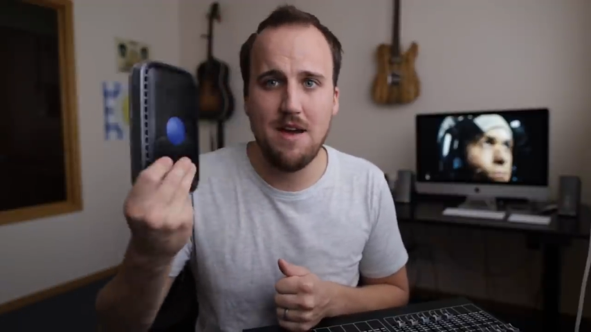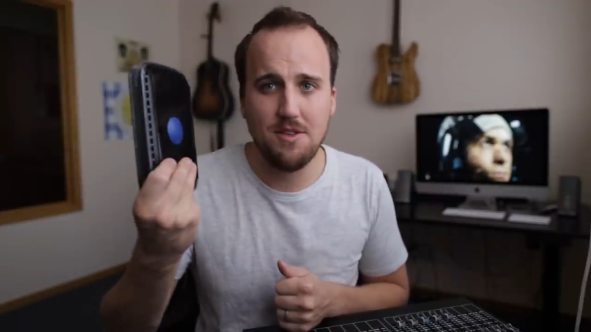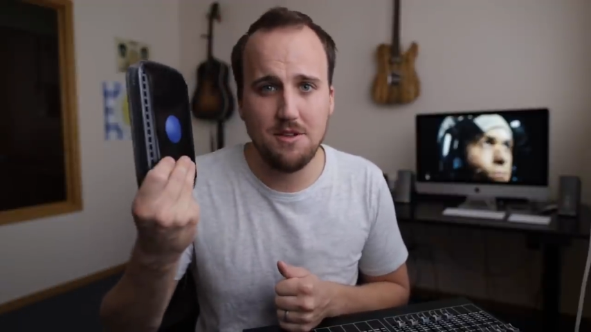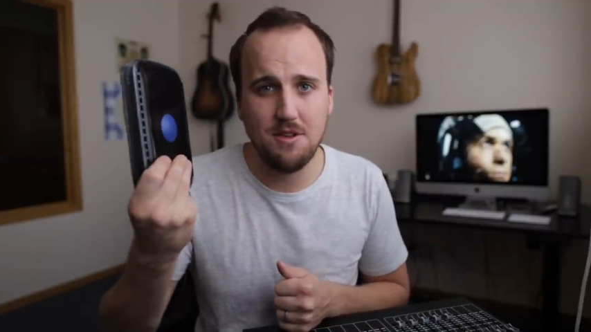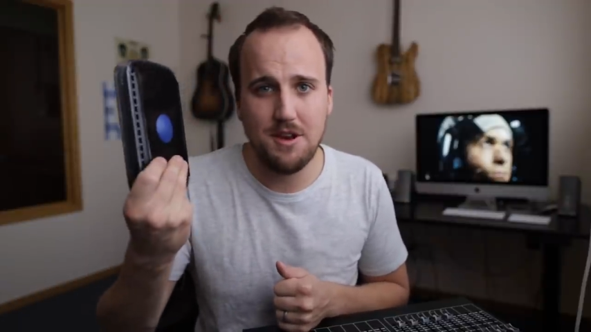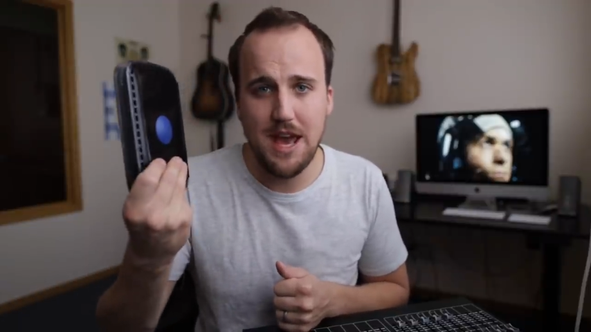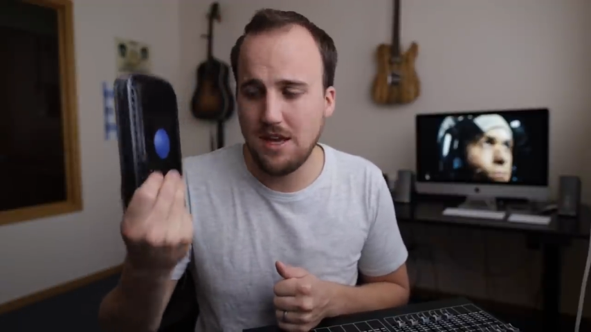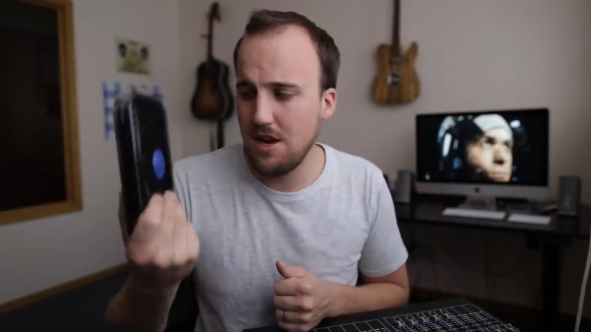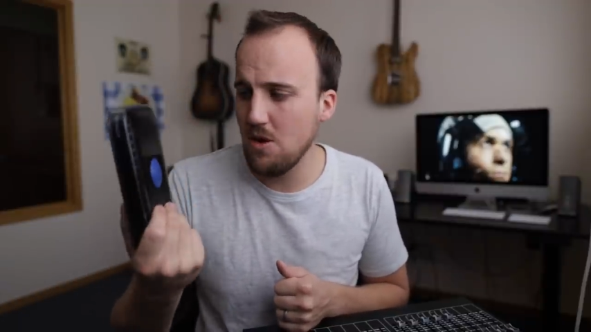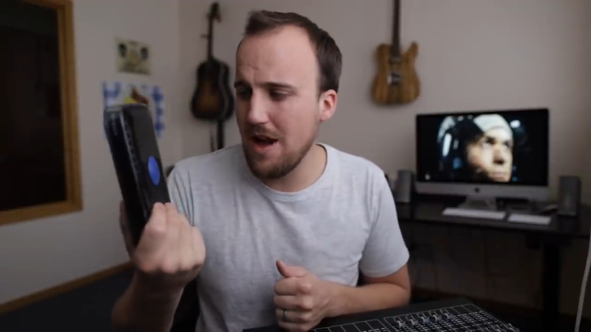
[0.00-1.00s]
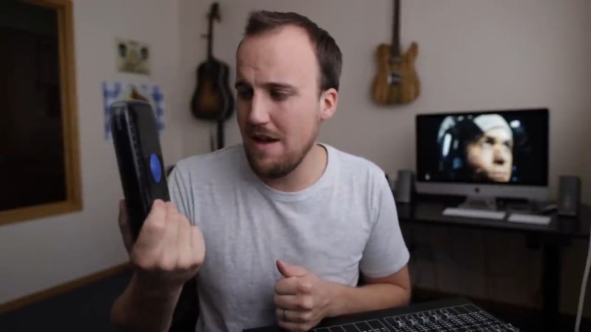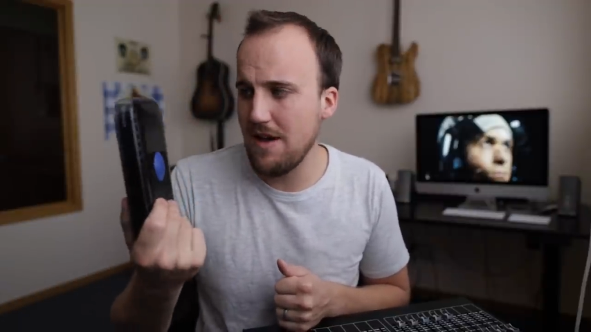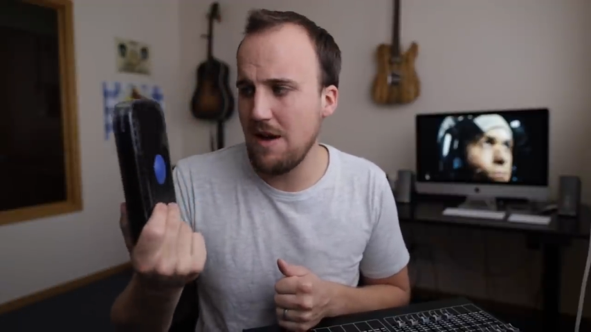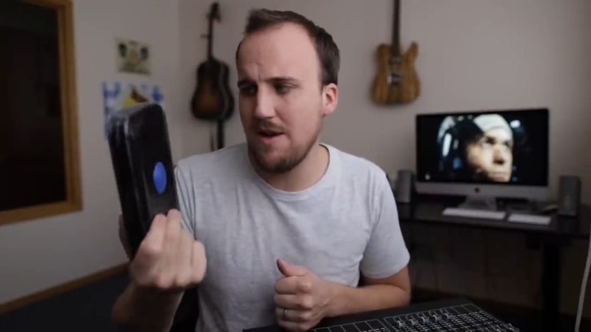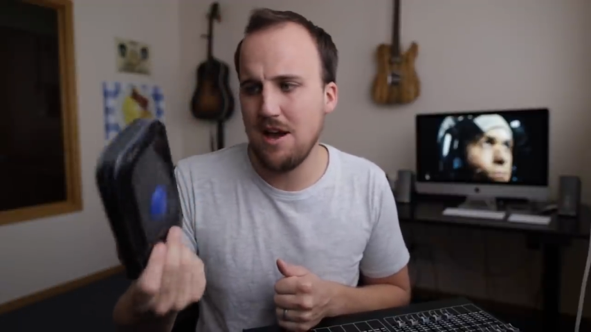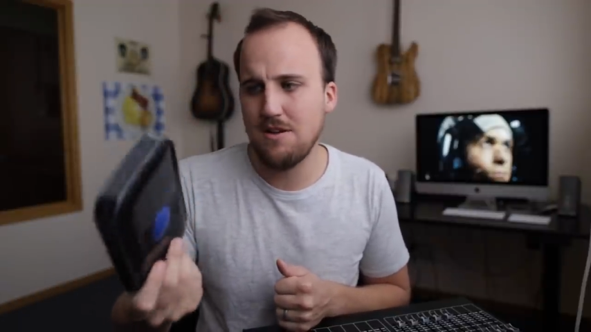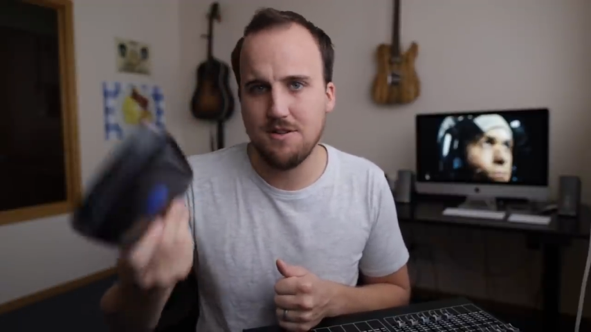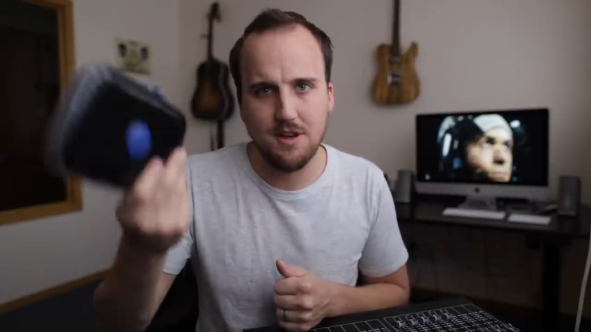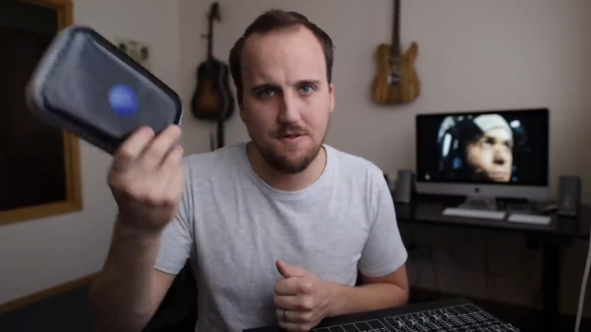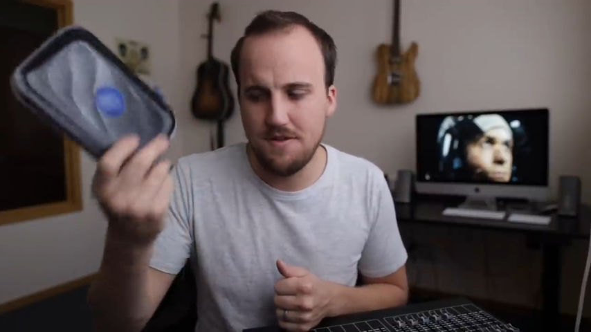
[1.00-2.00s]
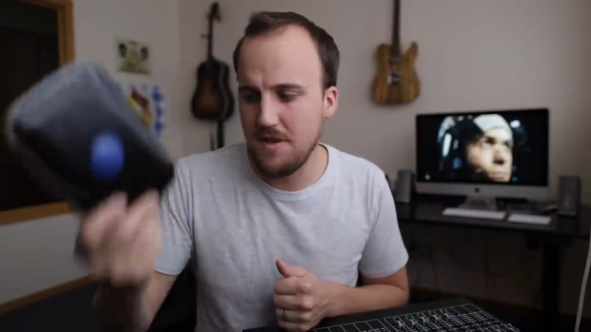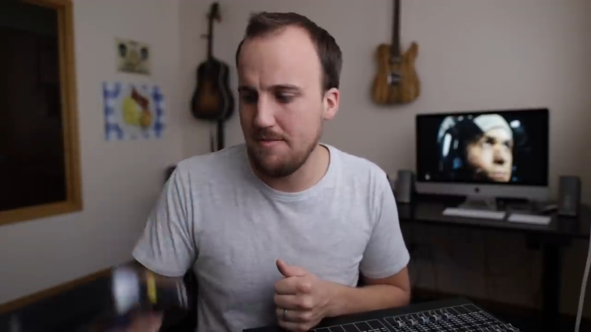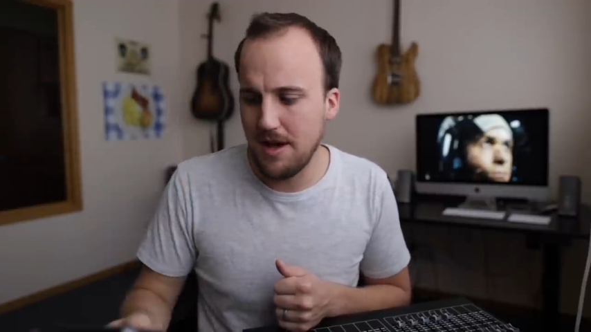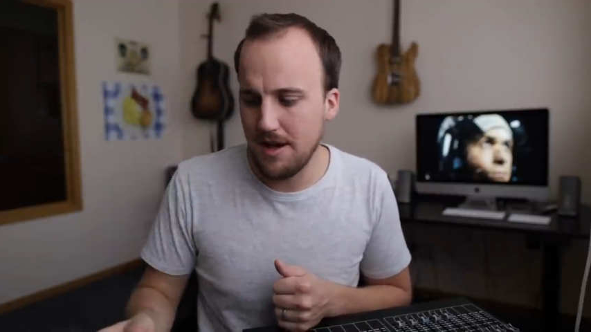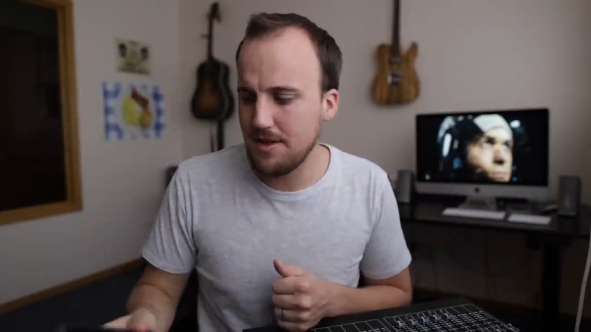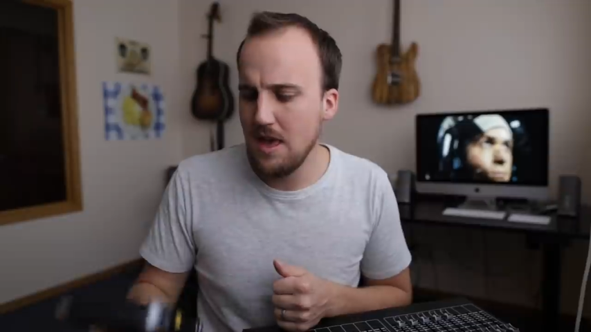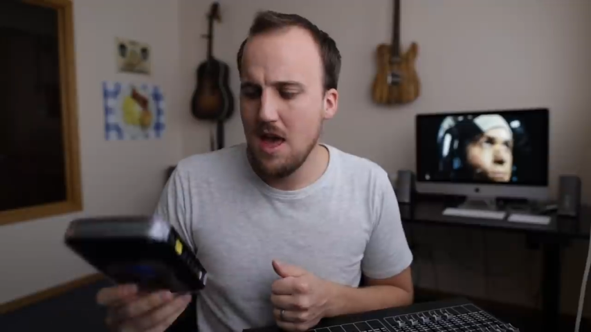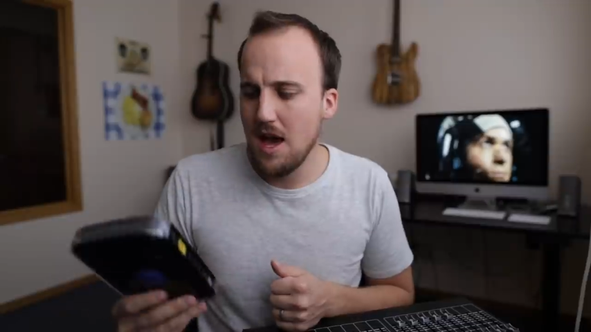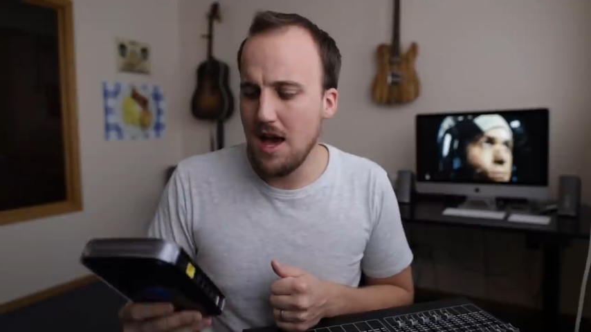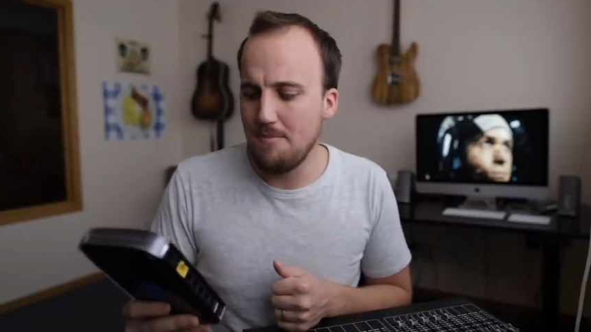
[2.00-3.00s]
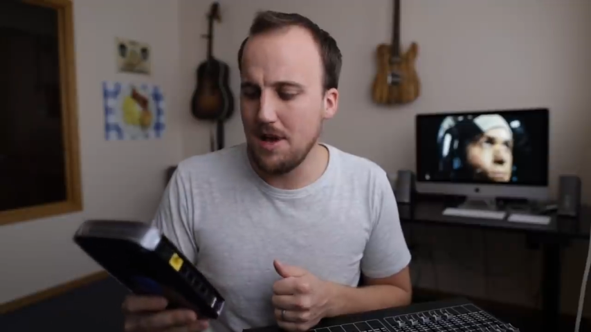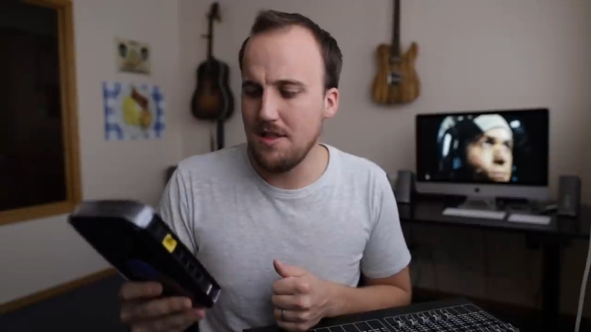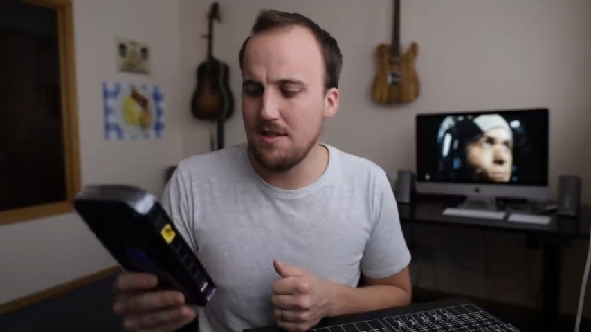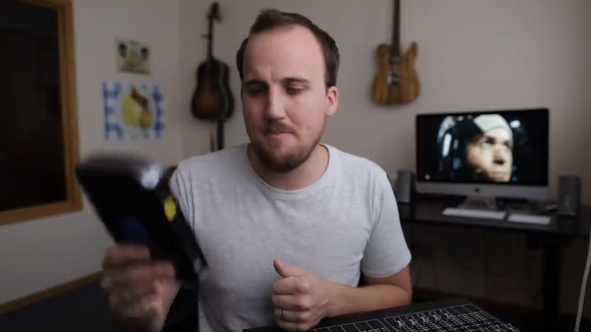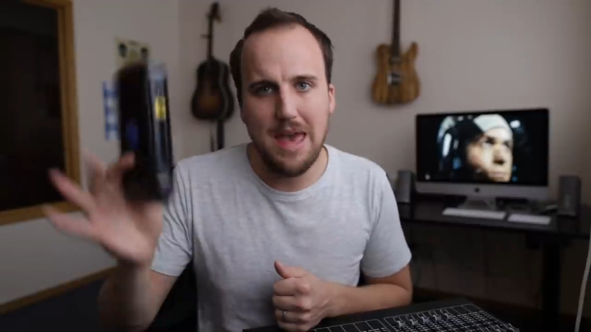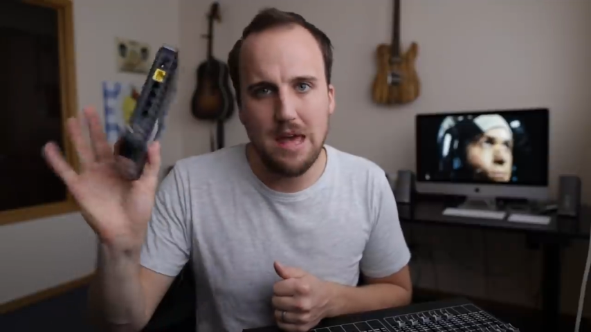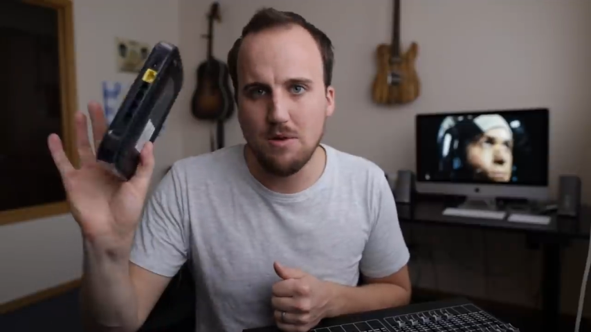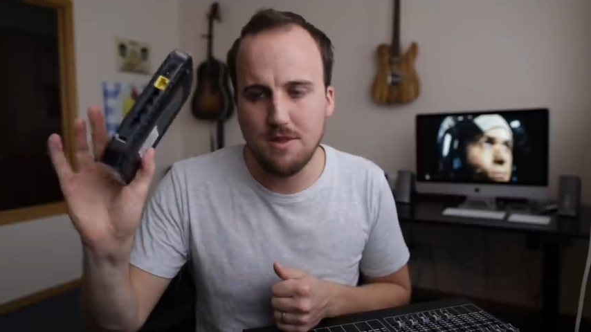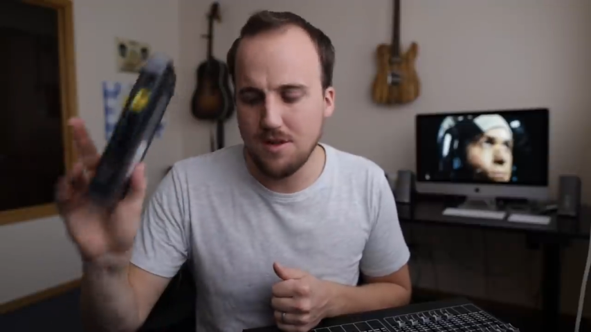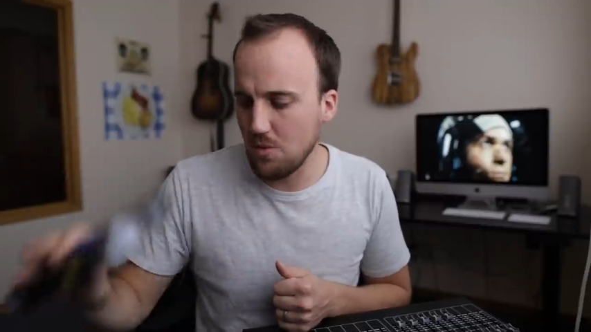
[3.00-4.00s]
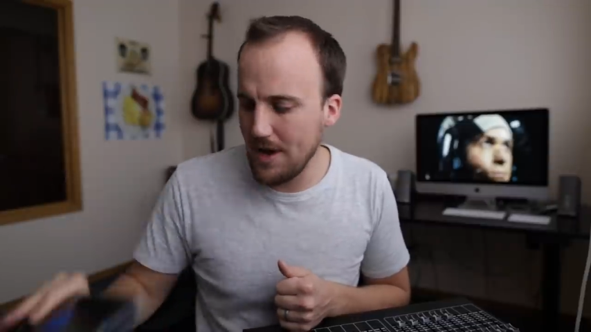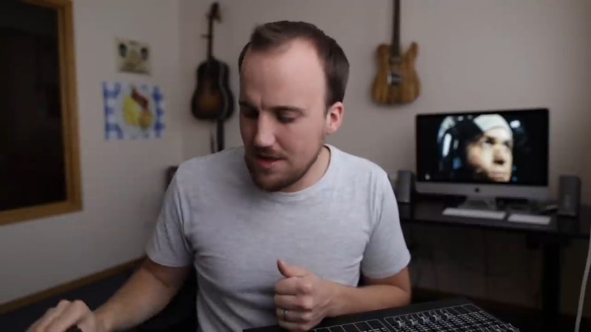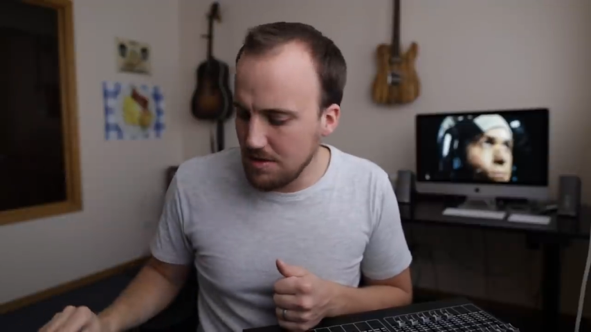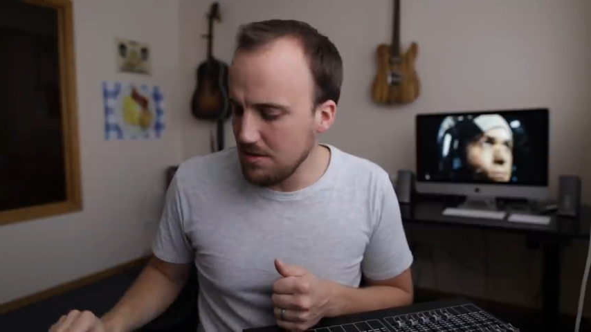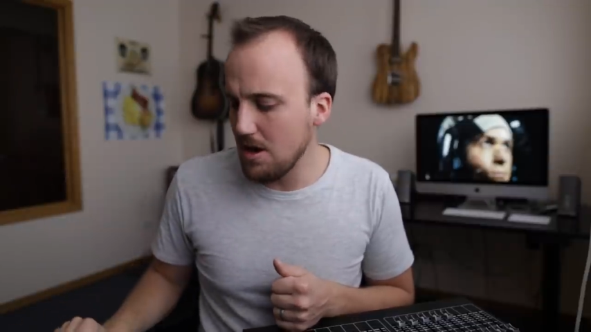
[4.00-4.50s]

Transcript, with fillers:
Speaker 1: I have this little Netgear Wi-Fi router, it's like 50 bucks, but the bandwidth is way too